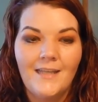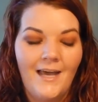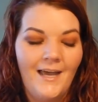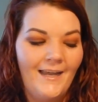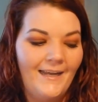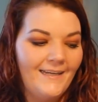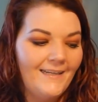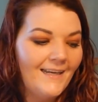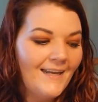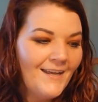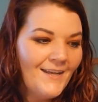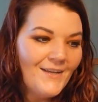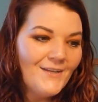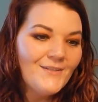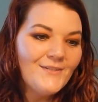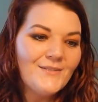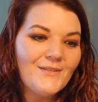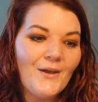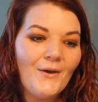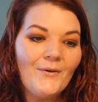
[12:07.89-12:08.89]
line.
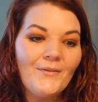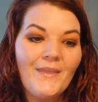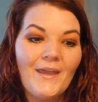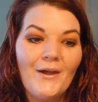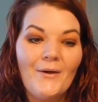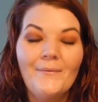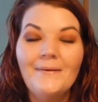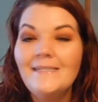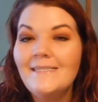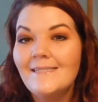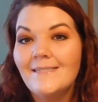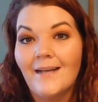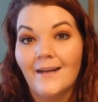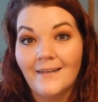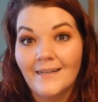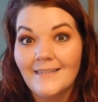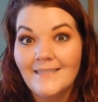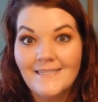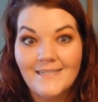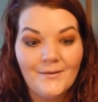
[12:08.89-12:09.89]
So they always
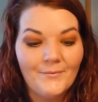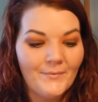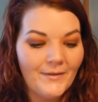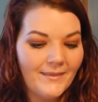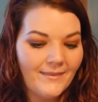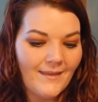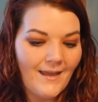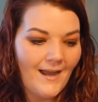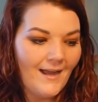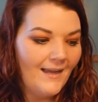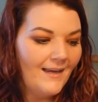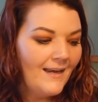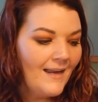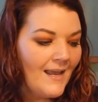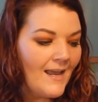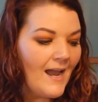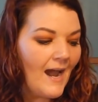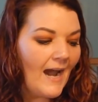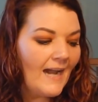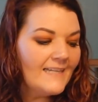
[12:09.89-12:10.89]
suck us in with that.
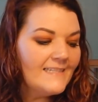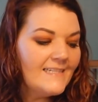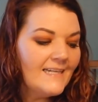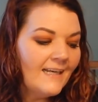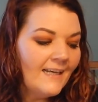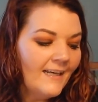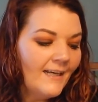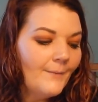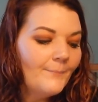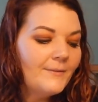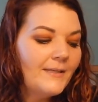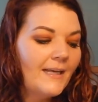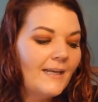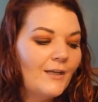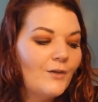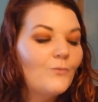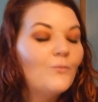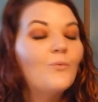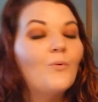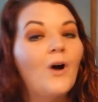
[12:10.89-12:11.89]
I did end up
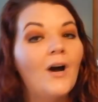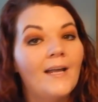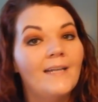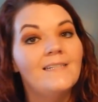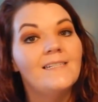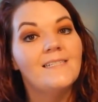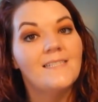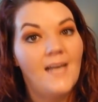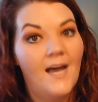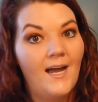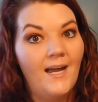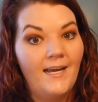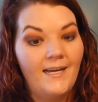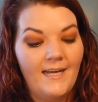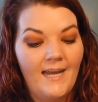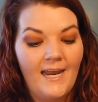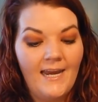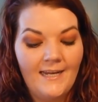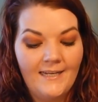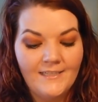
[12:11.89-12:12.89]
getting one
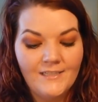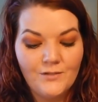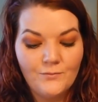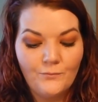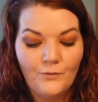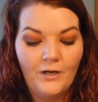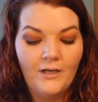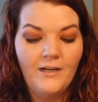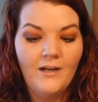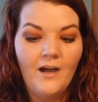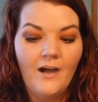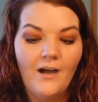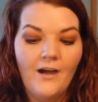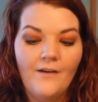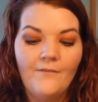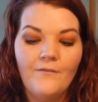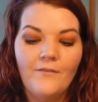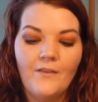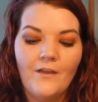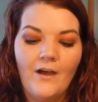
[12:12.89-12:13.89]
sign and it's one
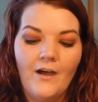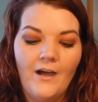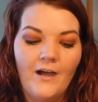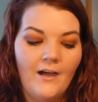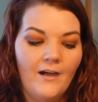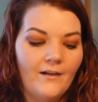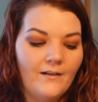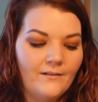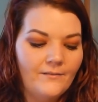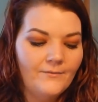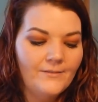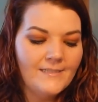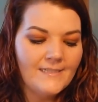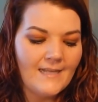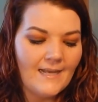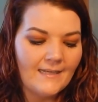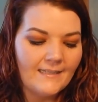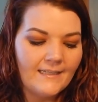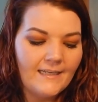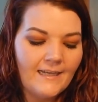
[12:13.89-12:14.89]
of the, what's
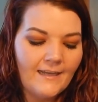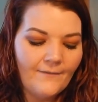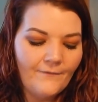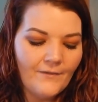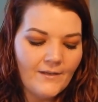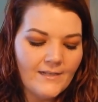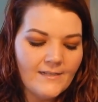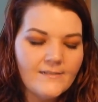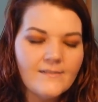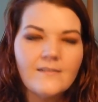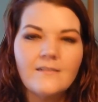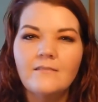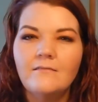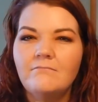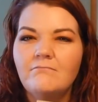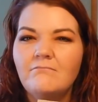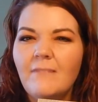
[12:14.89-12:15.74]
that, canvas?